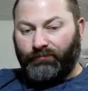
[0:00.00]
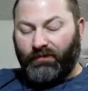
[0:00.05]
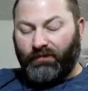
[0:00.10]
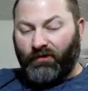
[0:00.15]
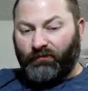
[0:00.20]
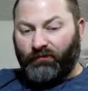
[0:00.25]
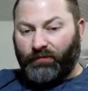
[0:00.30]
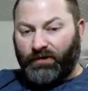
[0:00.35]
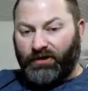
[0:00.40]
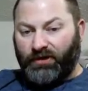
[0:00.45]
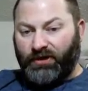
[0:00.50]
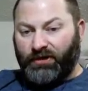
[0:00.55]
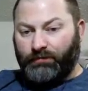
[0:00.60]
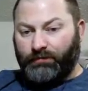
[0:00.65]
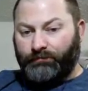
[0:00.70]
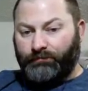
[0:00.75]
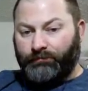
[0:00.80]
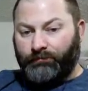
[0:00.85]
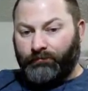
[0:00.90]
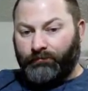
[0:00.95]
That's pretty good.
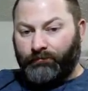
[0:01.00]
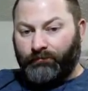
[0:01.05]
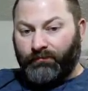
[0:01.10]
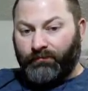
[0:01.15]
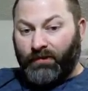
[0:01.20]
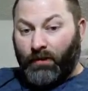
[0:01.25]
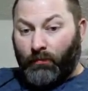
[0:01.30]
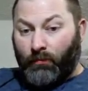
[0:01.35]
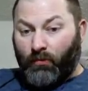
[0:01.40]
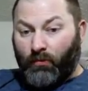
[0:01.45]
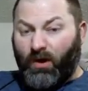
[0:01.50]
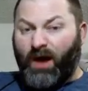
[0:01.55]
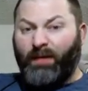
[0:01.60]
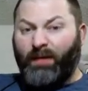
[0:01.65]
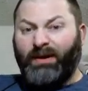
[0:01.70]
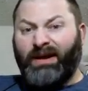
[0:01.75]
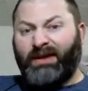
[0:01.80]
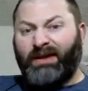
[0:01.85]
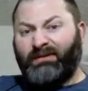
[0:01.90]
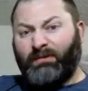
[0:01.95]

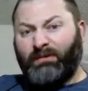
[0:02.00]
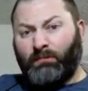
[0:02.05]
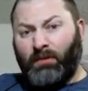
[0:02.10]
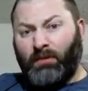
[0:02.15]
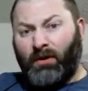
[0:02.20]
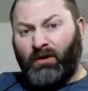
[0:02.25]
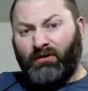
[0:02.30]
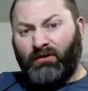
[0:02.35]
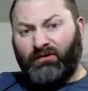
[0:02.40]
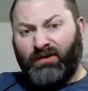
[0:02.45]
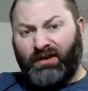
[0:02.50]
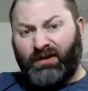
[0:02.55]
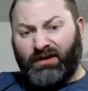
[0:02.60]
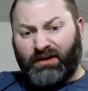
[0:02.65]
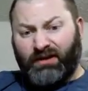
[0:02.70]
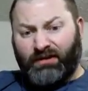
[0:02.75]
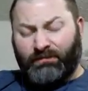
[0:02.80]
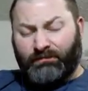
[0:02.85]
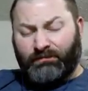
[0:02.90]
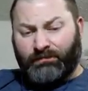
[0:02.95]
Muhammad had some balls, didn't
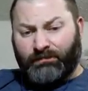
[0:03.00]
he?